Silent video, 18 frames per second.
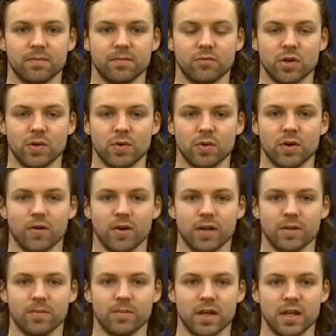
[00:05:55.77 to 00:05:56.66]
we were
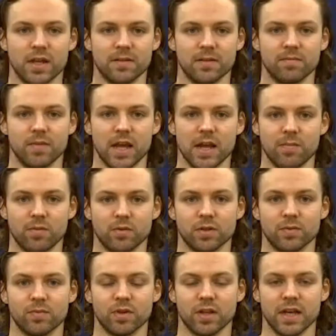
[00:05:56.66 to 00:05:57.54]
going to be able
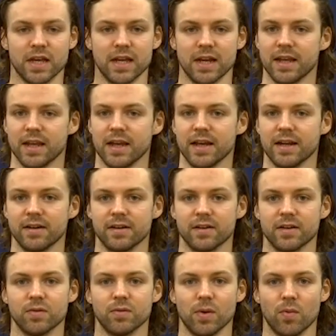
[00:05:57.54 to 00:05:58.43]
to play in
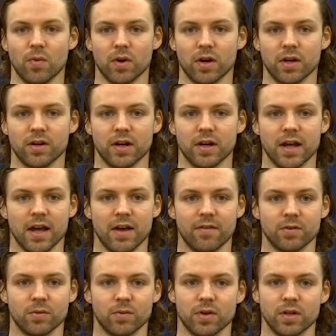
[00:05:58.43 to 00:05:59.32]
Canada, we weren't going to
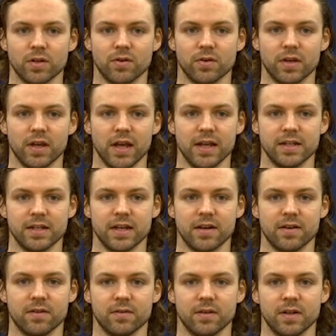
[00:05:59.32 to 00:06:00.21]
have to relocate
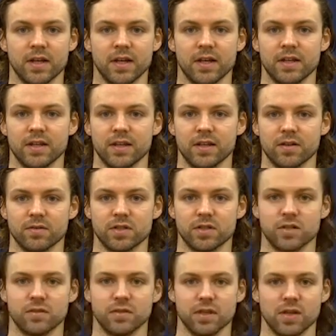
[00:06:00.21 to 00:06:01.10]
down, you know,
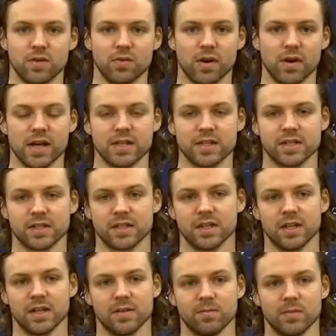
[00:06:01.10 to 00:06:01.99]
to the U.S.
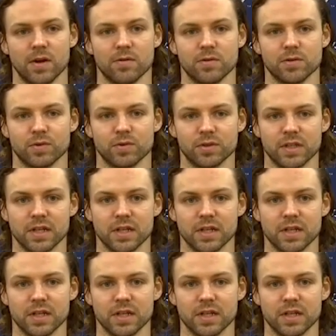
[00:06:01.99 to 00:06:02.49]
I was really